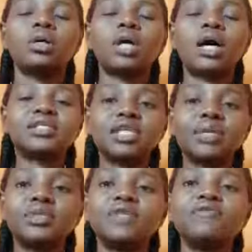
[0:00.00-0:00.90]
Accept
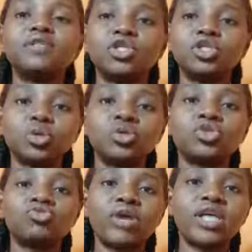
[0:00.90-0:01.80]
invitations to
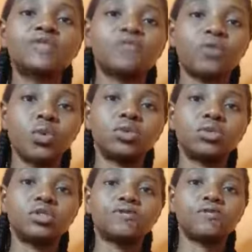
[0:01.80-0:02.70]
write
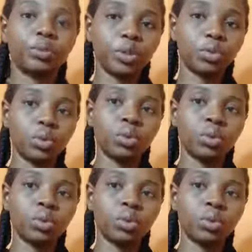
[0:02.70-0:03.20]
forwards for people,